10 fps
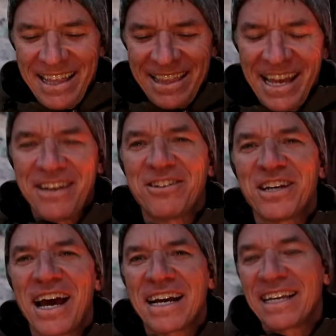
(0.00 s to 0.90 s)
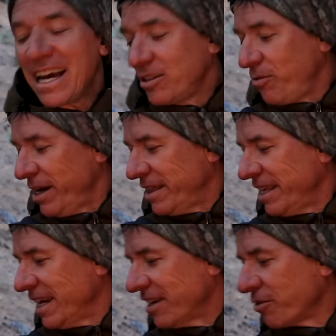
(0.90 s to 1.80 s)
Thank you, Jack. Yeah, it's quite
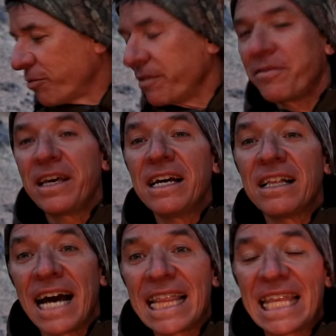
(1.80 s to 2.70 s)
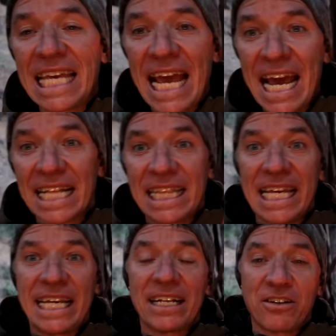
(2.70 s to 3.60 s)
the, uh, the reveal at the end,
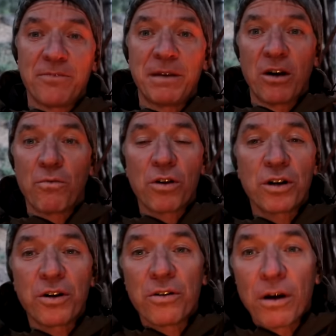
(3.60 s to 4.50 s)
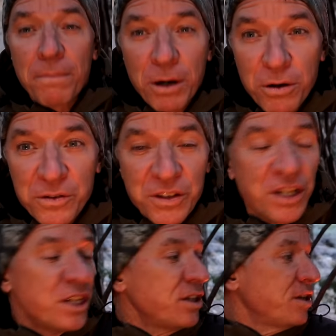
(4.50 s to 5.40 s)
thinking it could be a worker or a
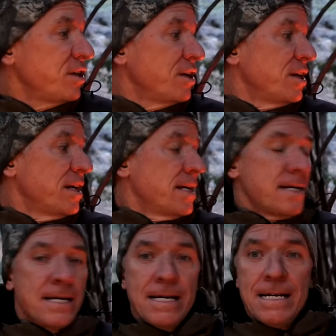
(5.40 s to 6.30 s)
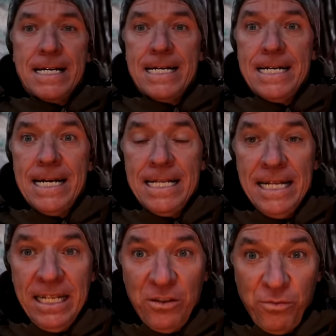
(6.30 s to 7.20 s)
person. And
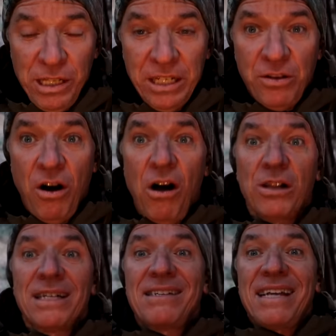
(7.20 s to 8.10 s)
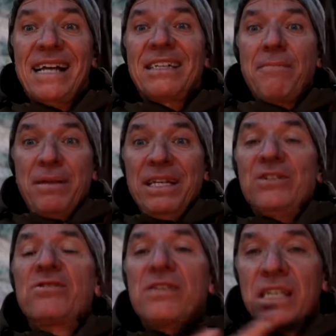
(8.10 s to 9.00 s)
then it's really tall and it stands up and then
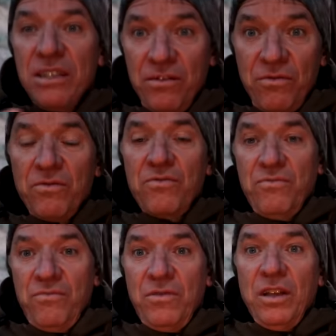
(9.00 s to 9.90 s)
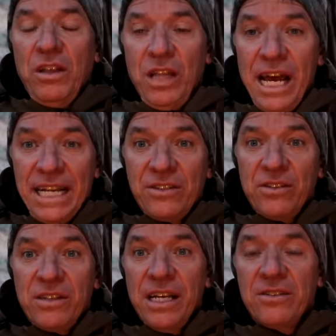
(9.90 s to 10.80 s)
you see the light
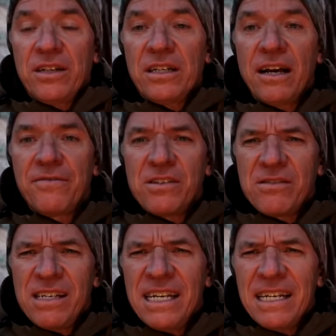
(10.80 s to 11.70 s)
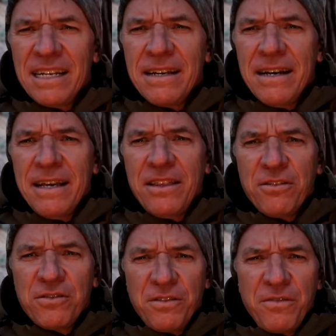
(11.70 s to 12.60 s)
just hits it enough to see that
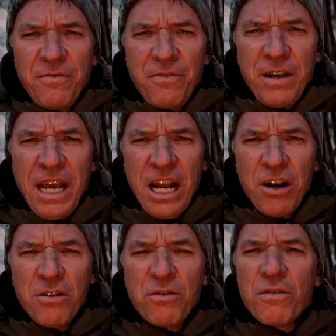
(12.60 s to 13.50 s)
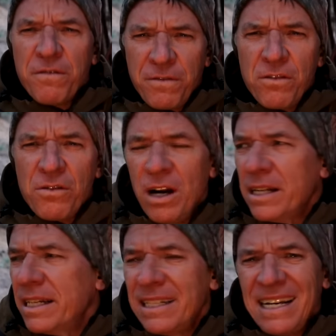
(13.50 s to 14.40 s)
there's hair or fur
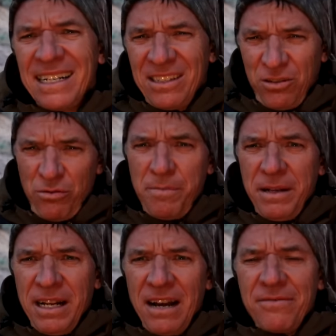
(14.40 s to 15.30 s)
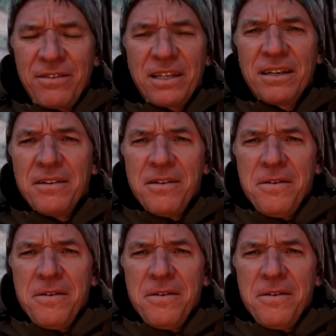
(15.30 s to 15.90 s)
on it and it's dripping off the